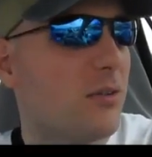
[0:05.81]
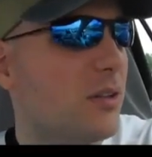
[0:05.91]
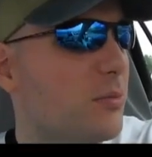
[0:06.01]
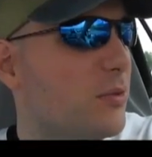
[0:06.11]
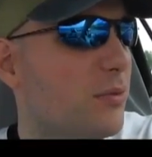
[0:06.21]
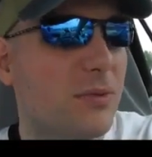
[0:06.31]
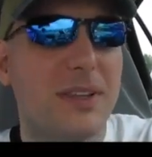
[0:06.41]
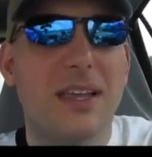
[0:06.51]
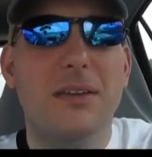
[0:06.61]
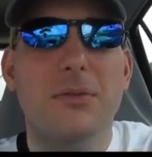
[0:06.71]
quite a beautiful
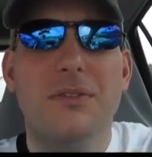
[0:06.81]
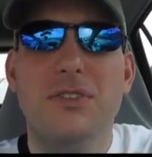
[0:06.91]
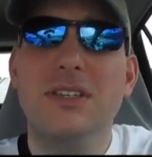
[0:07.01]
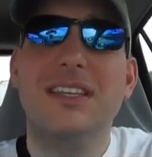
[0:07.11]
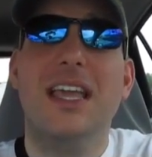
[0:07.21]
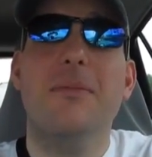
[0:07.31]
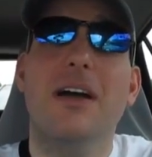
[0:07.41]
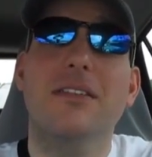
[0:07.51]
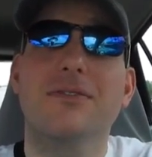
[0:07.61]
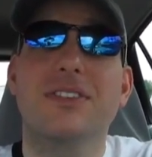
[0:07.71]
day. We've just came
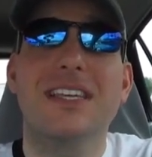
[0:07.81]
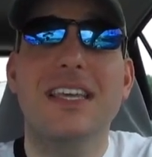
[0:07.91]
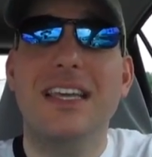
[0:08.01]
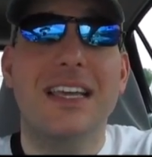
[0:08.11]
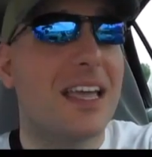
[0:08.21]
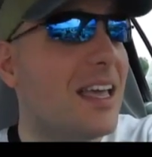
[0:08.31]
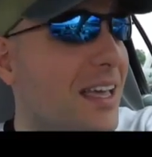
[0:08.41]
out of seeing...